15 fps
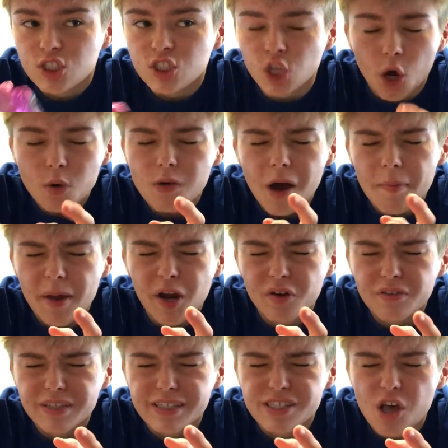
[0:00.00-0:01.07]
don't
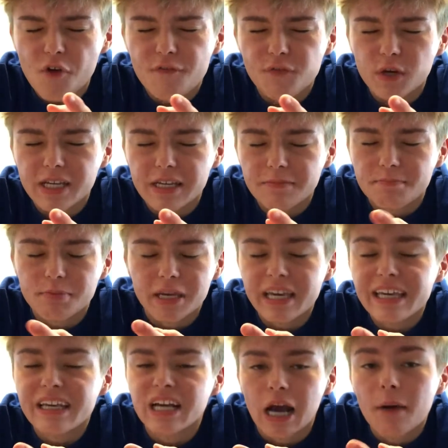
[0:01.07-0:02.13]
apparently sell freaking
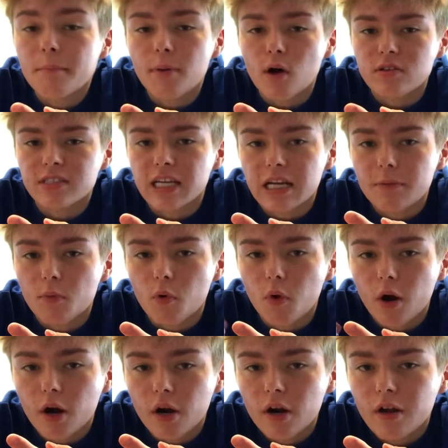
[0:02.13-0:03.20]
pink gumballs
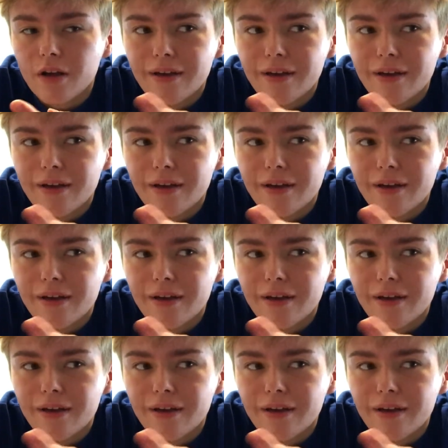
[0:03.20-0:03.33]
anymore,